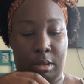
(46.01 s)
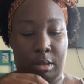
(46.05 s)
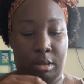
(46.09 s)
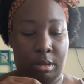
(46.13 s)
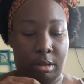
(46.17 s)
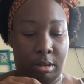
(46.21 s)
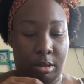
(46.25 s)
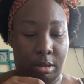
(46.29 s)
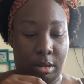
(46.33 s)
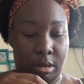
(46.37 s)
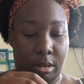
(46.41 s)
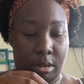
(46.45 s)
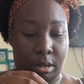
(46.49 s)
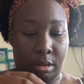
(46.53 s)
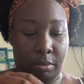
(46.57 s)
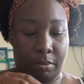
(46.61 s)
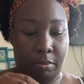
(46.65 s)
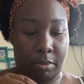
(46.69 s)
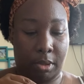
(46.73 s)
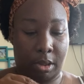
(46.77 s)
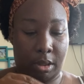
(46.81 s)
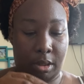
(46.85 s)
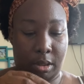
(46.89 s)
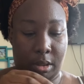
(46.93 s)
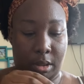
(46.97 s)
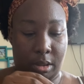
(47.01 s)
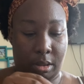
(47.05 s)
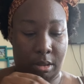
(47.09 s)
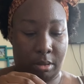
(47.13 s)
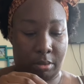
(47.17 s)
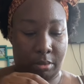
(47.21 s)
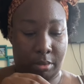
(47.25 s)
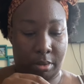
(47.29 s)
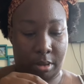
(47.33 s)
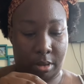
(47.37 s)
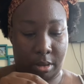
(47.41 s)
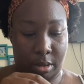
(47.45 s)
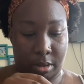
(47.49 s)
and just mix it
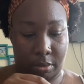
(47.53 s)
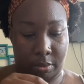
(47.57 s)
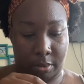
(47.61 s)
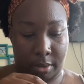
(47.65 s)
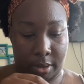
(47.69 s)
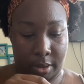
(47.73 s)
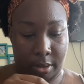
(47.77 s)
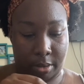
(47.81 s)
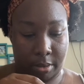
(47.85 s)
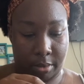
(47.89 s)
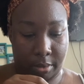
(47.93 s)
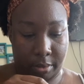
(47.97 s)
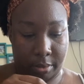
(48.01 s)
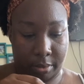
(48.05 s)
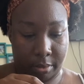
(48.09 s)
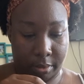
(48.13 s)
really well.